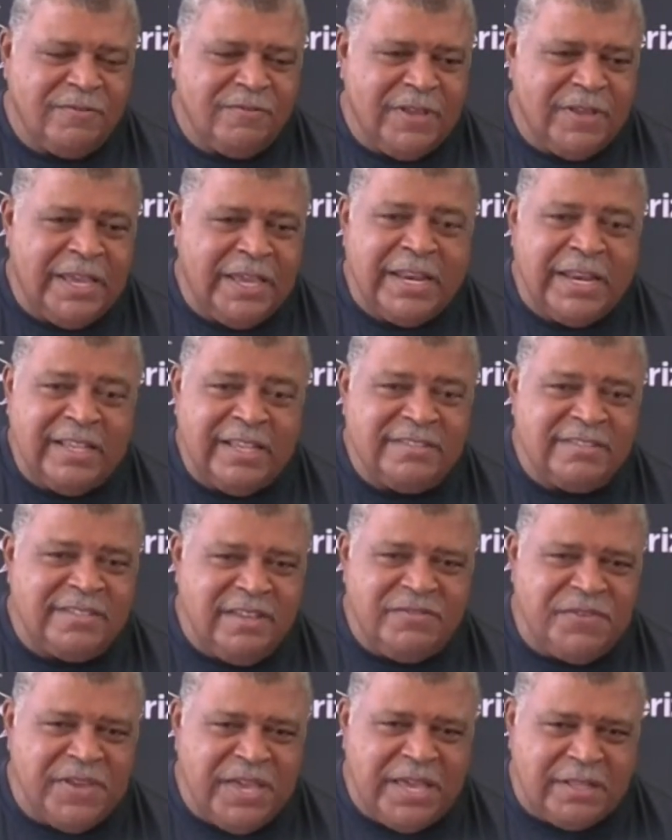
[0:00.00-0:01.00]
in his
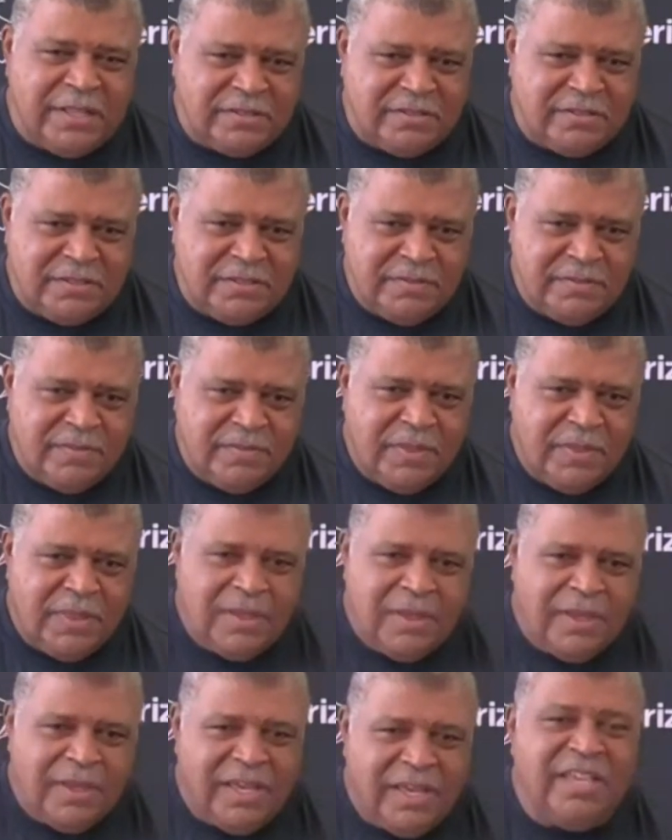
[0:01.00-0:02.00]
defense,
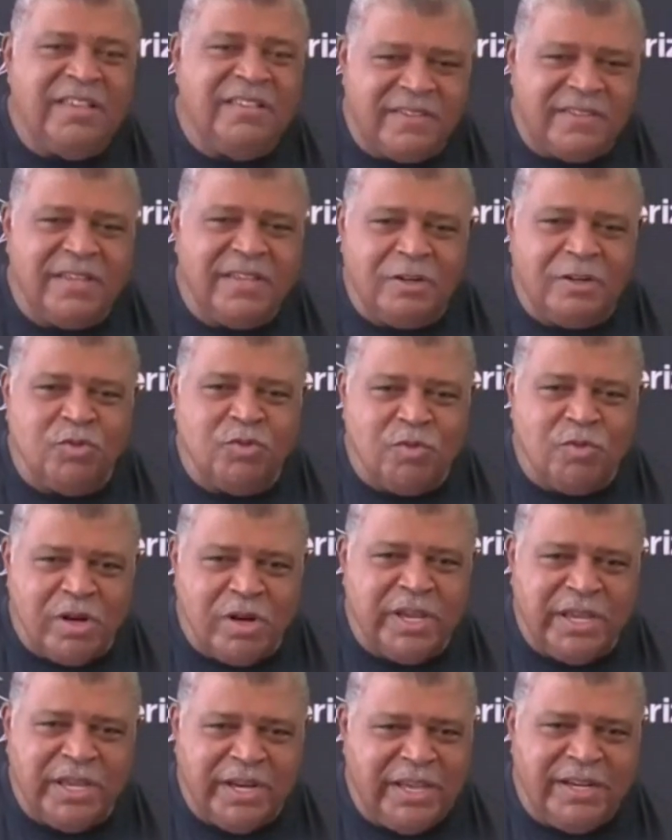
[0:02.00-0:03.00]
he's still a
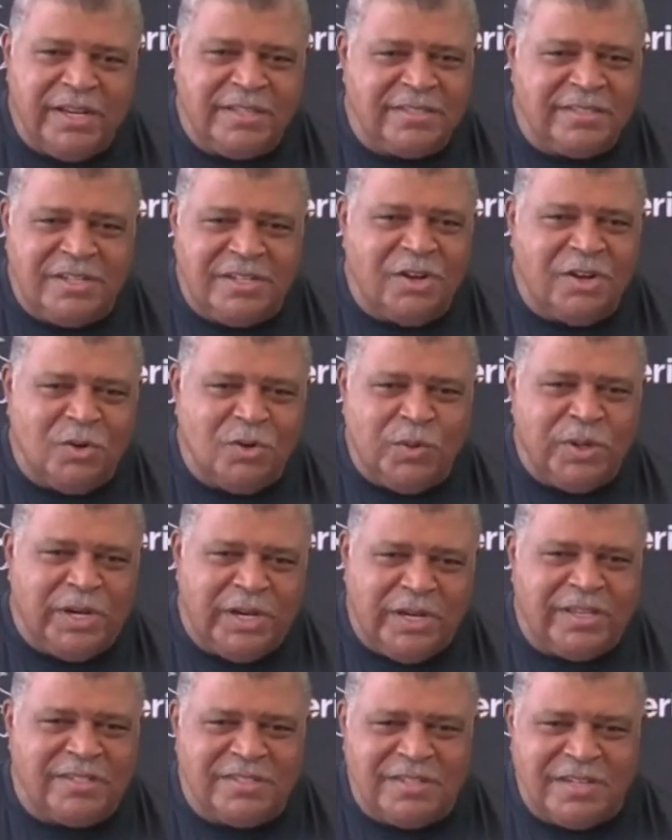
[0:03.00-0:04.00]
rookie and he doesn't know what
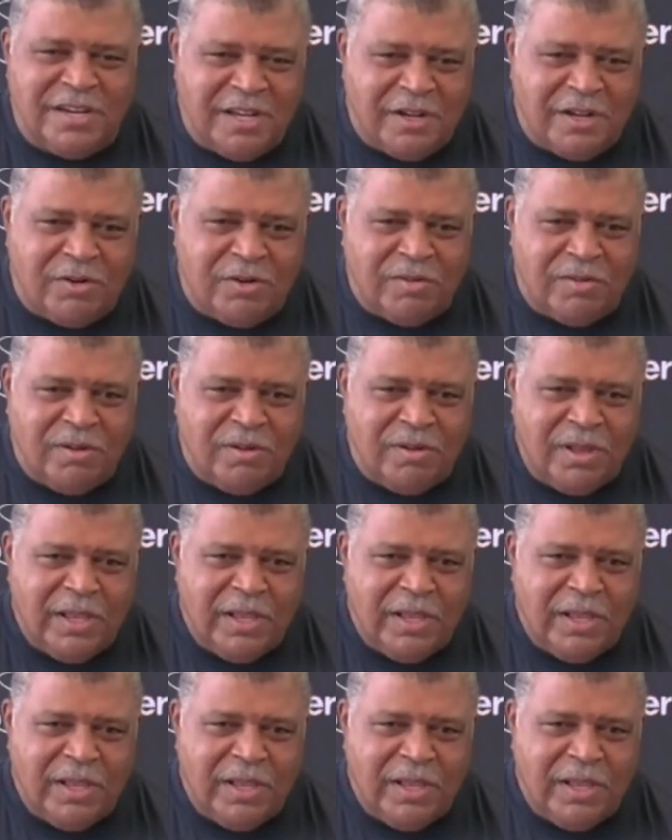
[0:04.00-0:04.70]
he doesn't know.